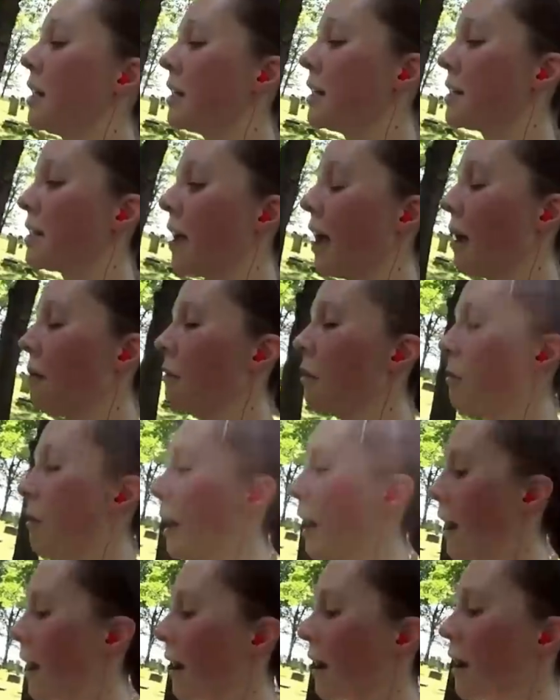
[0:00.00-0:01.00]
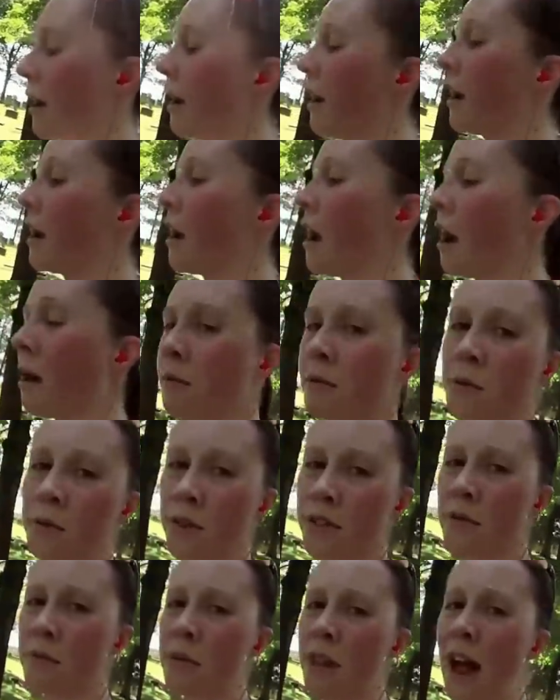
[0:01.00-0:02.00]
This camelback comes
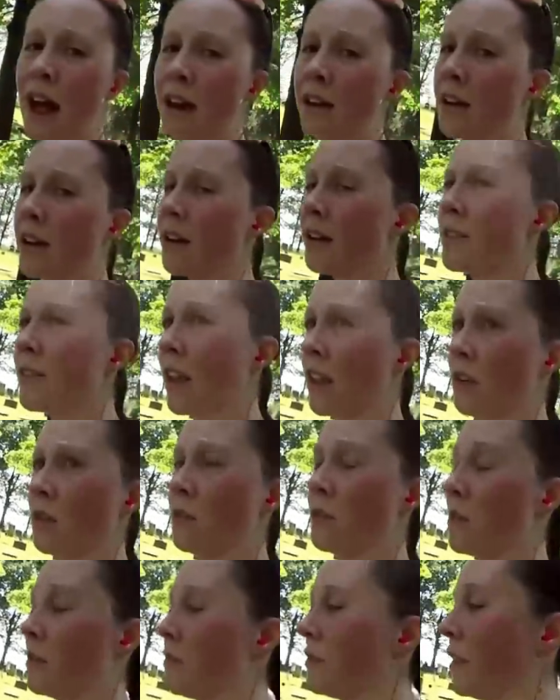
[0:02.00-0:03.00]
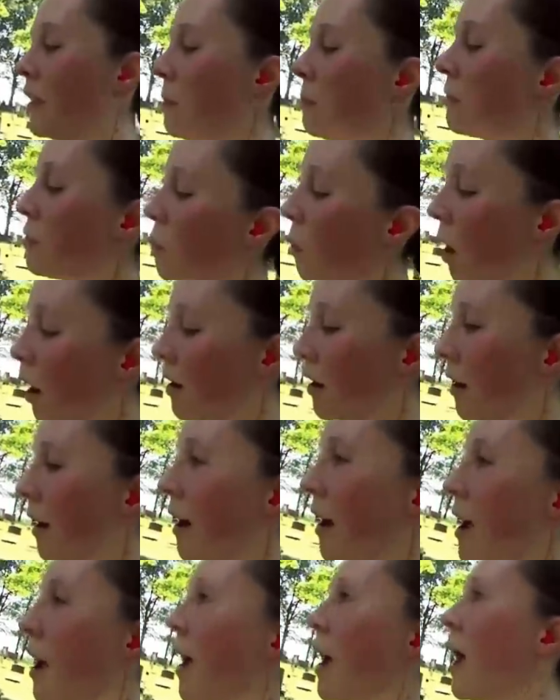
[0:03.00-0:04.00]
with a bladder that you would fill up with
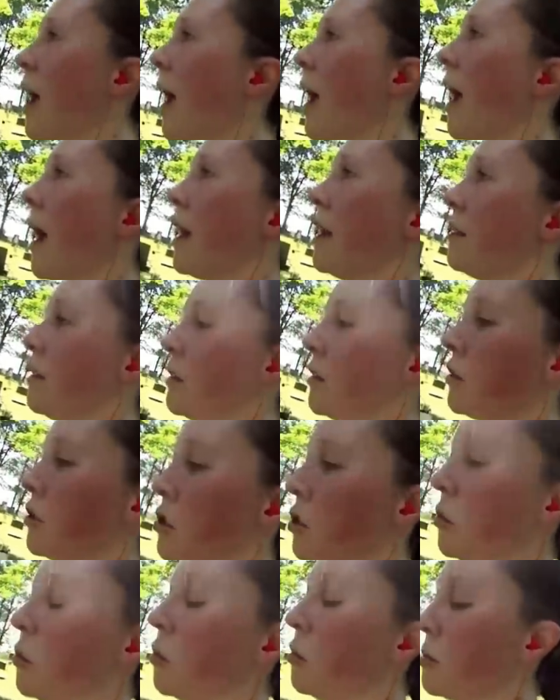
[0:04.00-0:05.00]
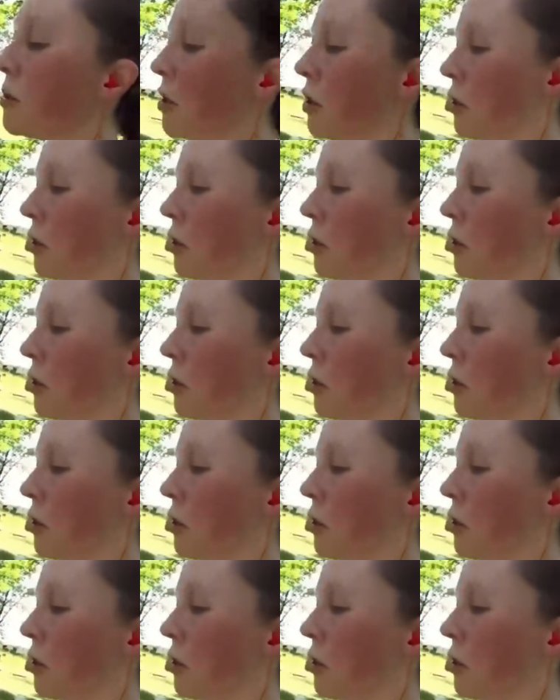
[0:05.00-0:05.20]
water and a little tube